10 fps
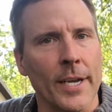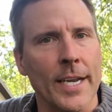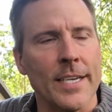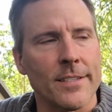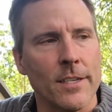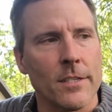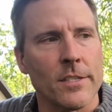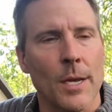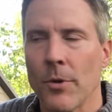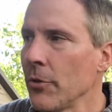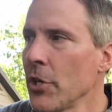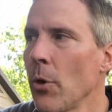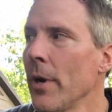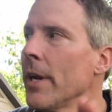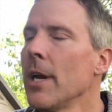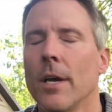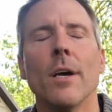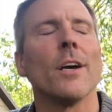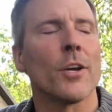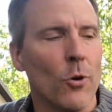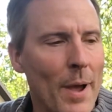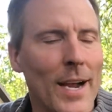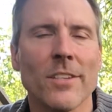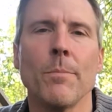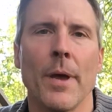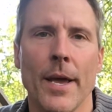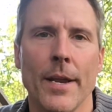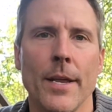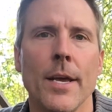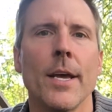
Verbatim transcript: and he says to Samuel, you know what? Go back to bed.